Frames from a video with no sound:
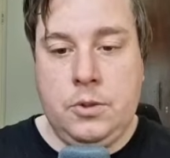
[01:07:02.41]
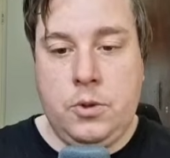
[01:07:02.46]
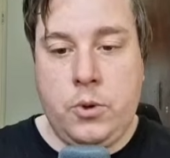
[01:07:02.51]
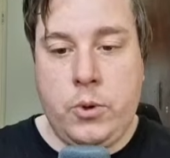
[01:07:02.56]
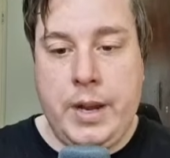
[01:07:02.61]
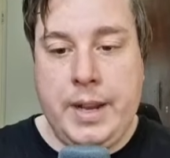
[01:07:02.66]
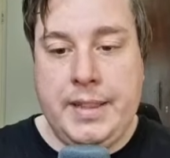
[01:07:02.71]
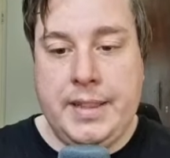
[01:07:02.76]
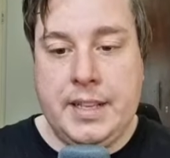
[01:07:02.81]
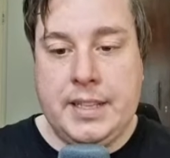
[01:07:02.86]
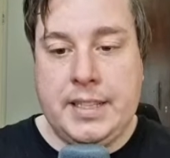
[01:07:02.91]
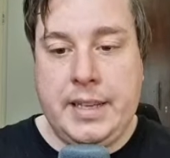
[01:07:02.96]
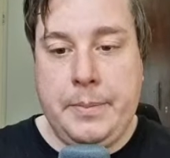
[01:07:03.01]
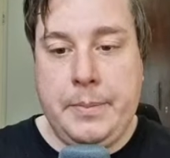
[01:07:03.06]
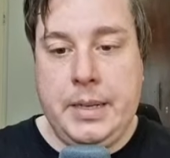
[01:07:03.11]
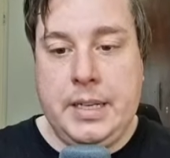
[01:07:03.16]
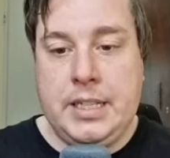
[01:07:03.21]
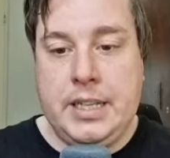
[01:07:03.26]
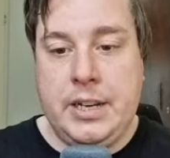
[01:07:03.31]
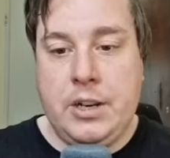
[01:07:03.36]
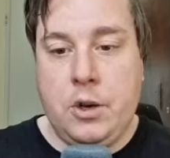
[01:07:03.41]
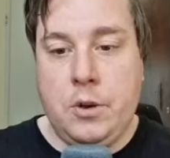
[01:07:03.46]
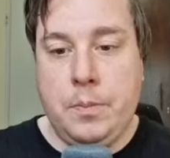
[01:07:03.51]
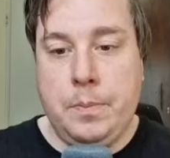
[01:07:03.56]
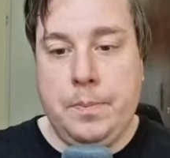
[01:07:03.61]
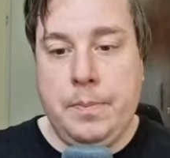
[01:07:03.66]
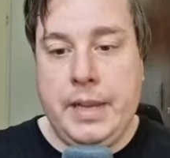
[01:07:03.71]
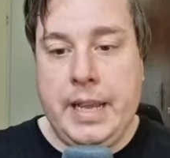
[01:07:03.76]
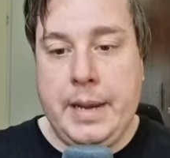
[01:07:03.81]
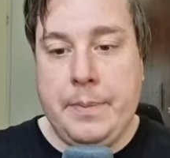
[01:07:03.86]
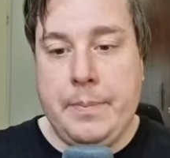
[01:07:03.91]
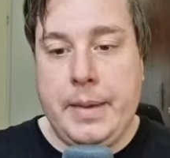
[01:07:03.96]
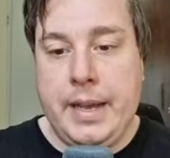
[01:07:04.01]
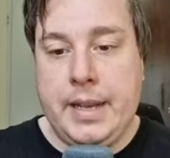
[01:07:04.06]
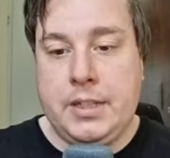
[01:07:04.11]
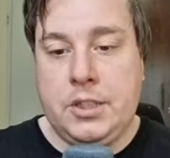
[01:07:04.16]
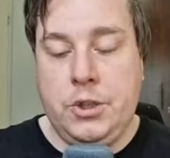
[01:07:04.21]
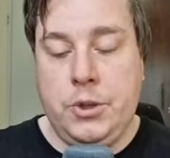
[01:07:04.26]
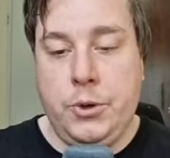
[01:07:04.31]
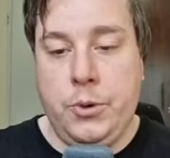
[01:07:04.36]
create this image, and I'll get
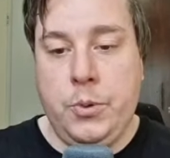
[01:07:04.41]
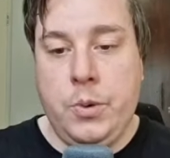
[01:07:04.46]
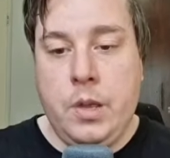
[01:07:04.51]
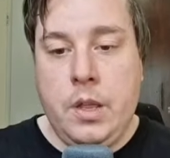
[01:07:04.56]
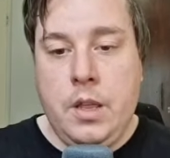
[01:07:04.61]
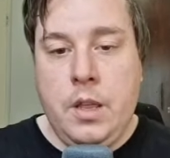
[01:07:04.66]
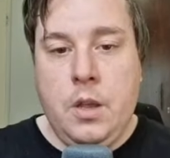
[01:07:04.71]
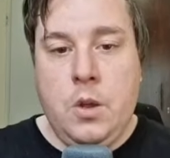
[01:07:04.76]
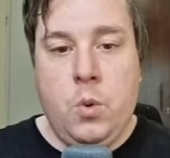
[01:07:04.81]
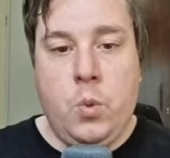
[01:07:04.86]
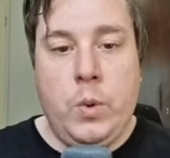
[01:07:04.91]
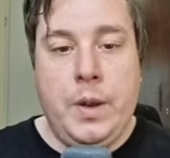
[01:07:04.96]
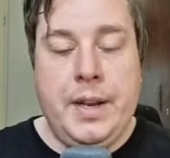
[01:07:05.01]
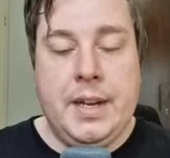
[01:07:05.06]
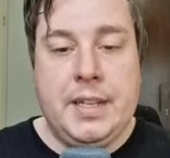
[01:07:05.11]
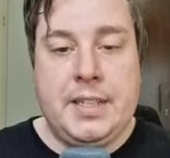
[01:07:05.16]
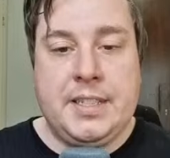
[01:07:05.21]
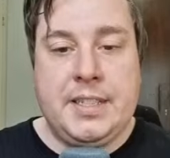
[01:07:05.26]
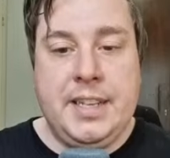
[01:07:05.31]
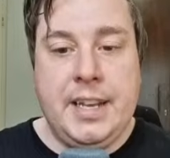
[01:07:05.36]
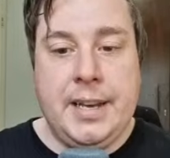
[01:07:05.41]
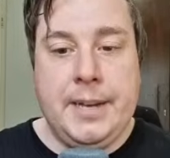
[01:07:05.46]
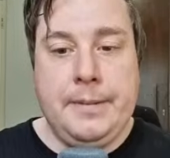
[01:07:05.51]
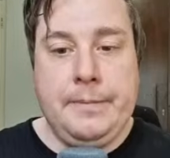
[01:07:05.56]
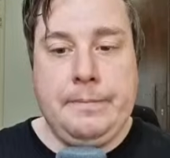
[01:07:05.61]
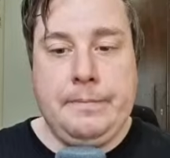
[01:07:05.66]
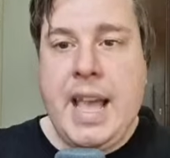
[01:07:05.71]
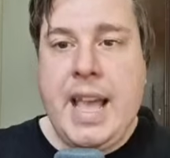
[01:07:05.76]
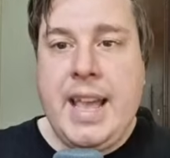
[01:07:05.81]
back to you when it's done.